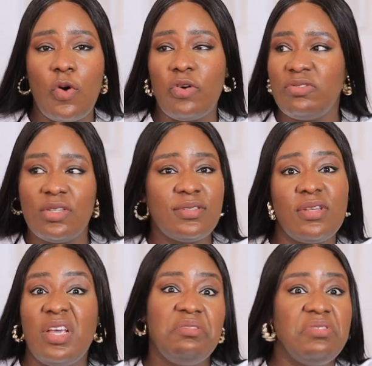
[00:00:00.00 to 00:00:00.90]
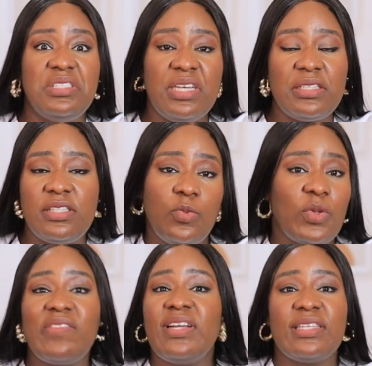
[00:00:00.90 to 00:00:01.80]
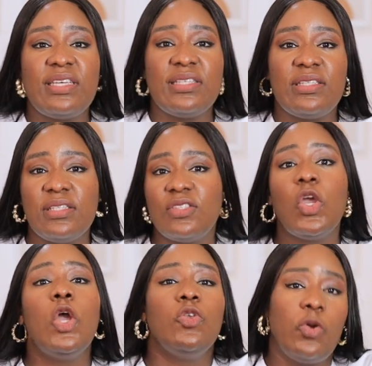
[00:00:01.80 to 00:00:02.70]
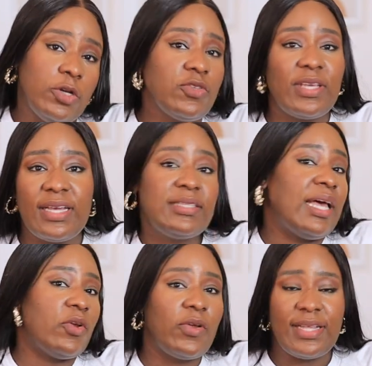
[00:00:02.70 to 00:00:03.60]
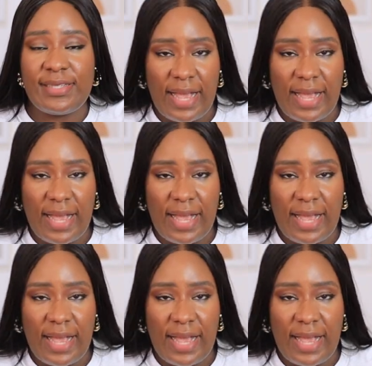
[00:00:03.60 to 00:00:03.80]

or just reject it. Whatever the case is, you're going to get an honest